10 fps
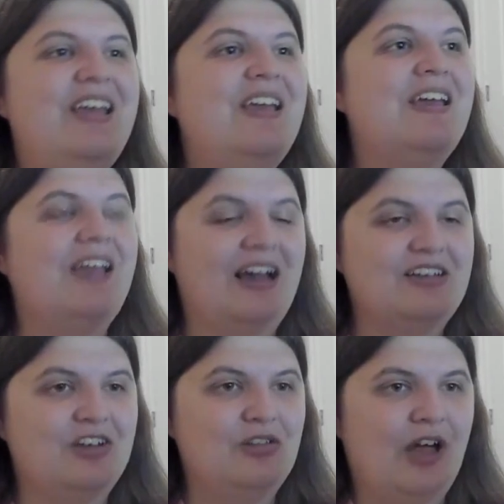It
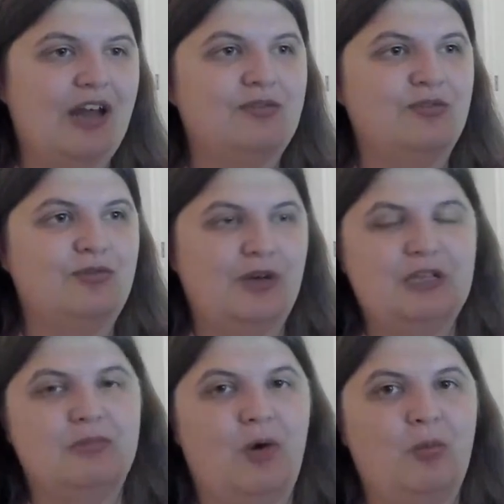has a lot of
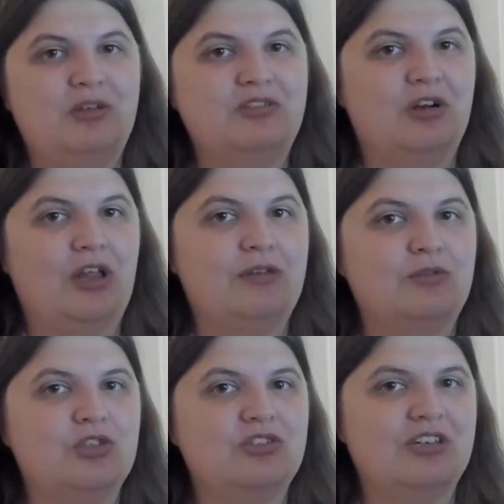funny moments and a lot of
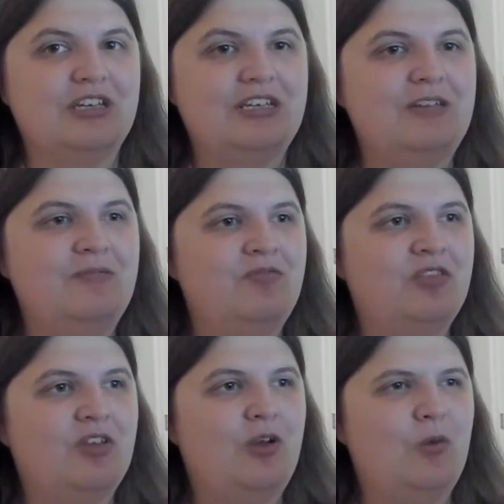just, like,
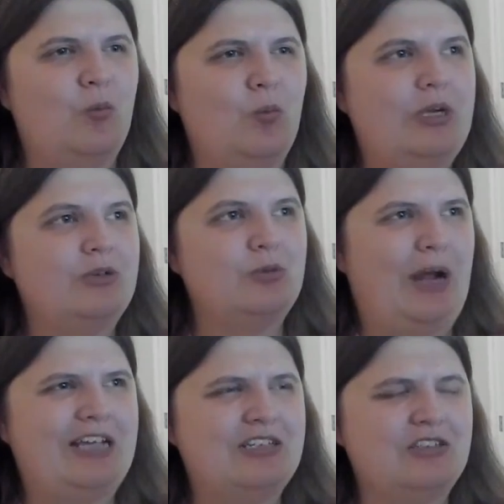weird,
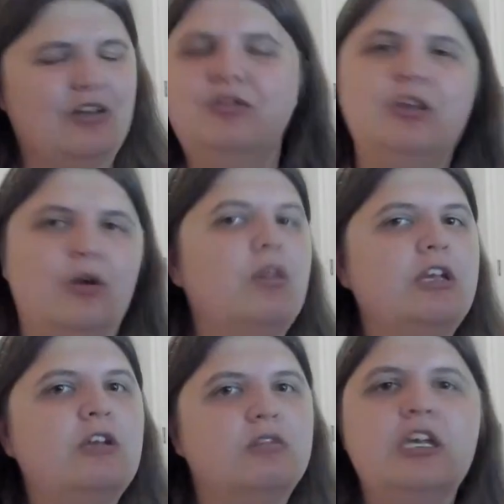wacky stuff,
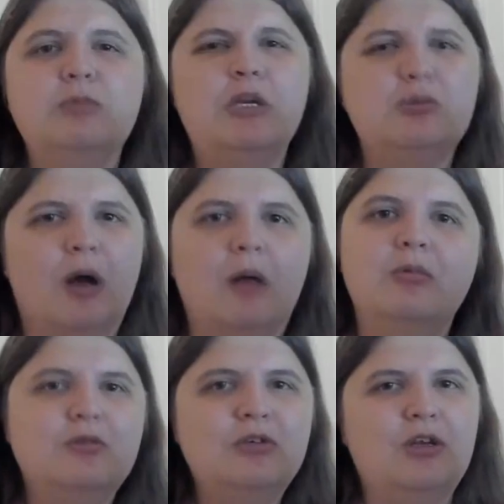like SpongeBob,
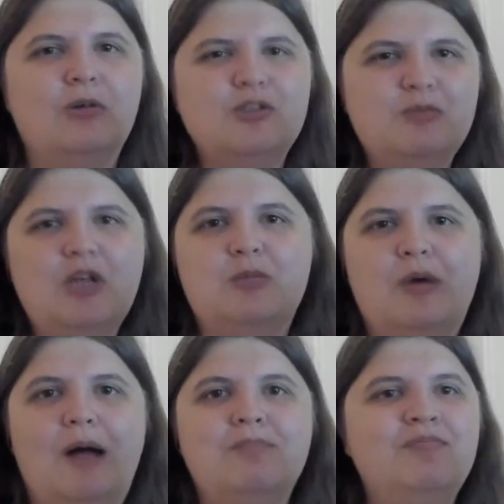
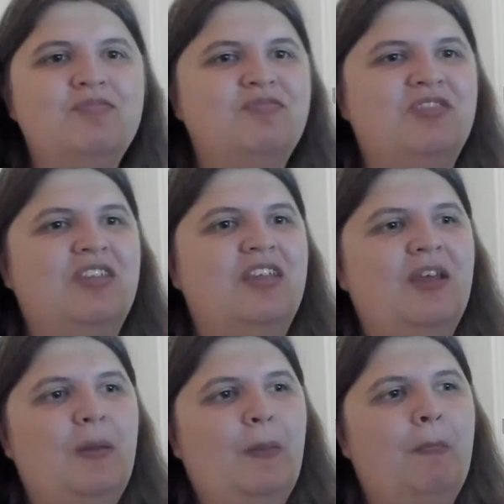SpongeBob.
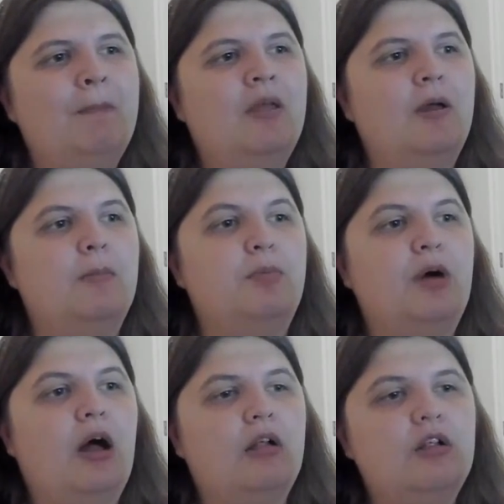
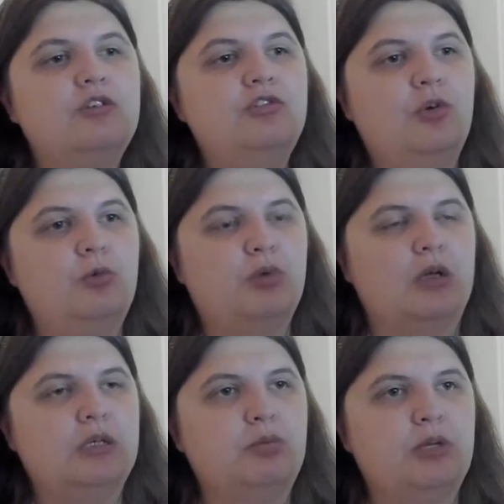But I'll also
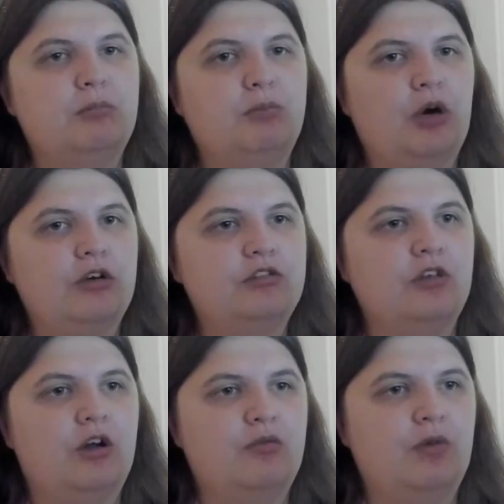probably put in parts
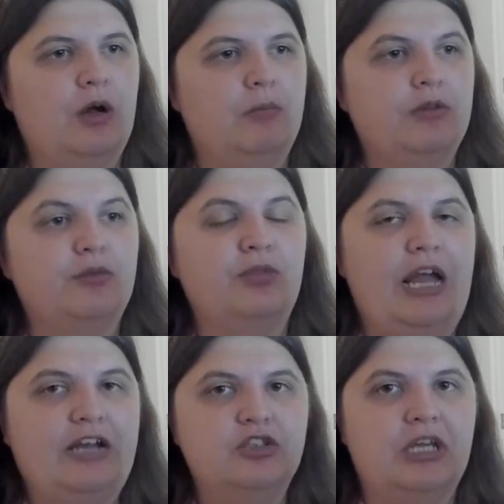of the
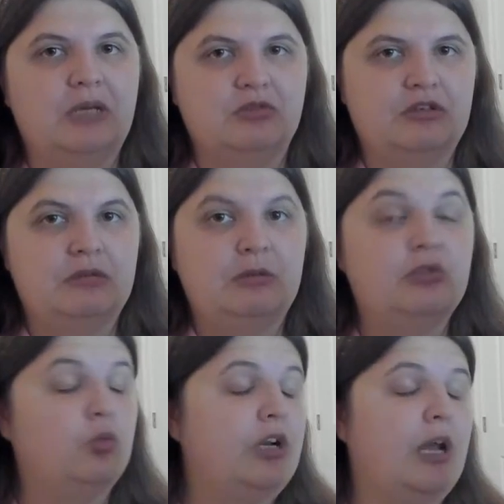Flash games and everything,
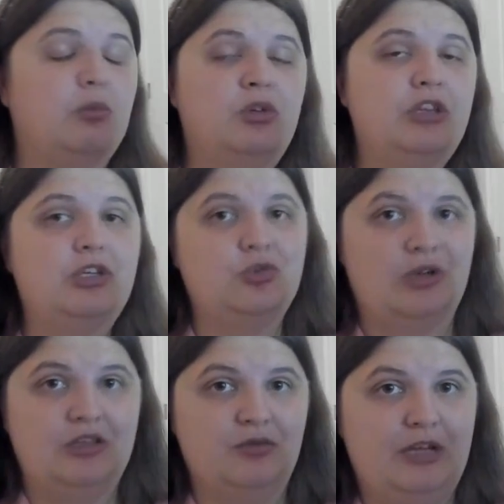because one, I'm really
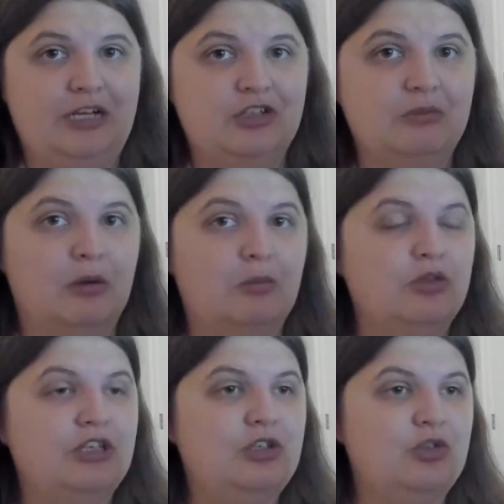enjoying the Flash games. I'm
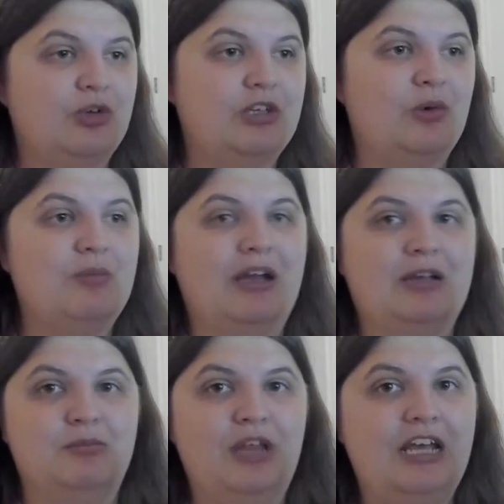really enjoying going back
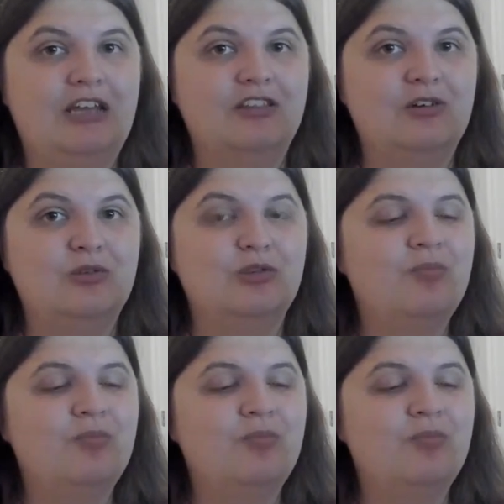and playing those,